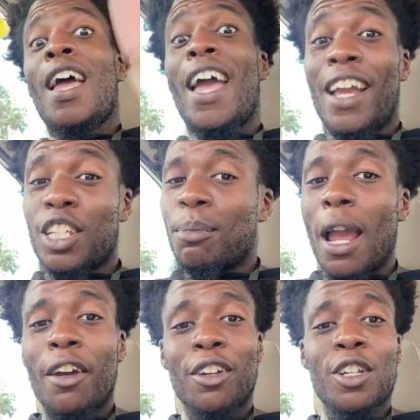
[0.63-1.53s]
Hey, it's
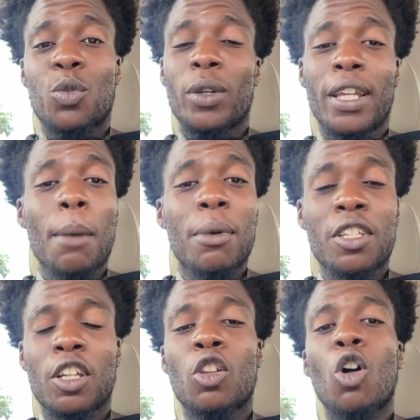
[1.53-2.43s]
Marius with Get
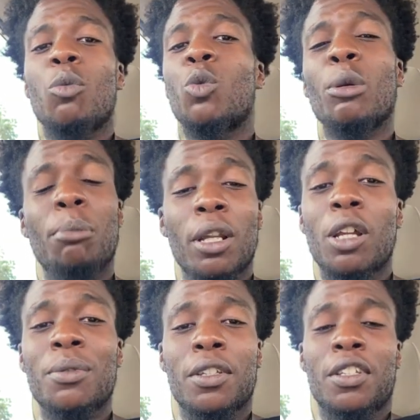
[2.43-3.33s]
Busy Global. We've been
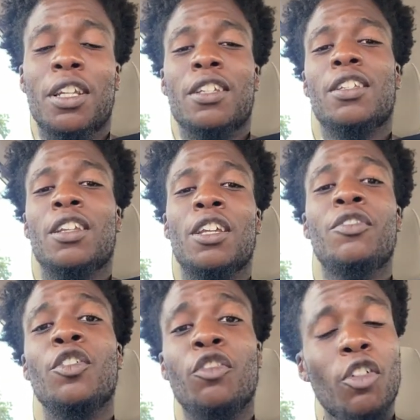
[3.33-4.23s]
up since yesterday.
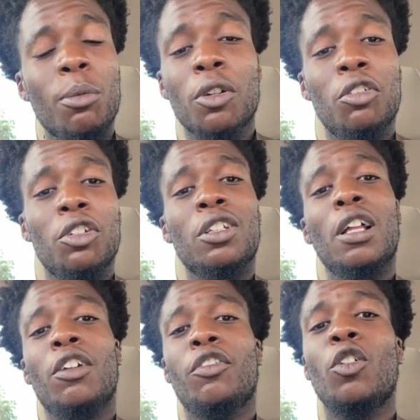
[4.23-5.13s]
If you're from Increased
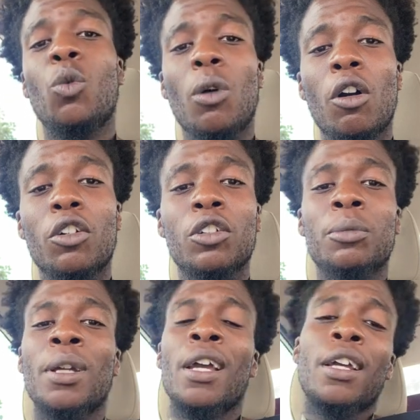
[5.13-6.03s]
Client Flow,
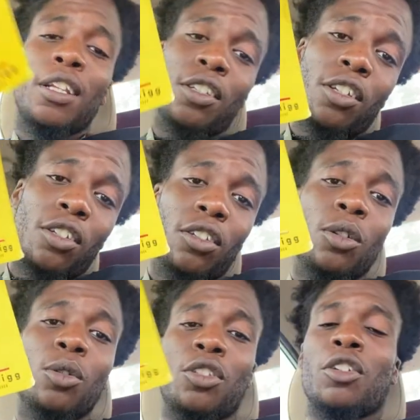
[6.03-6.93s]
welcome. This is just a
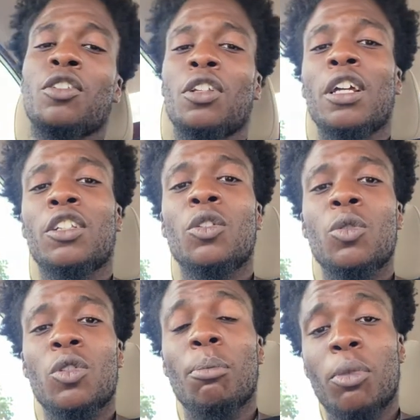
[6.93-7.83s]
little series I like to do.
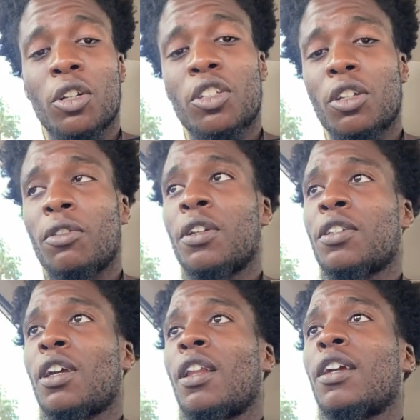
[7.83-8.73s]
It's a book
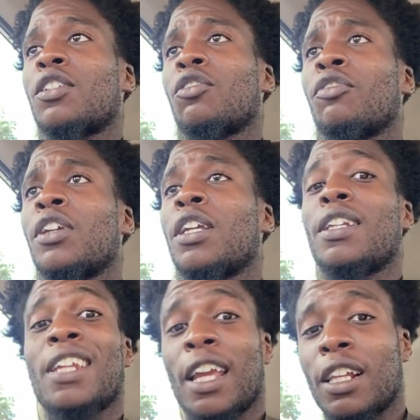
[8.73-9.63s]
series. I like to
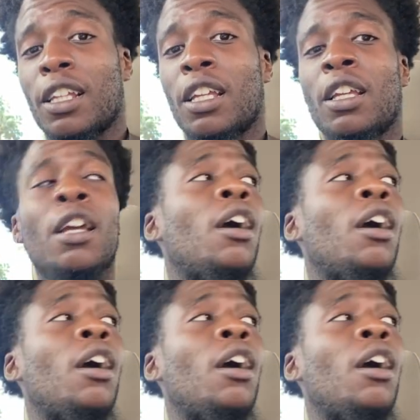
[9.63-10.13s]
read daily.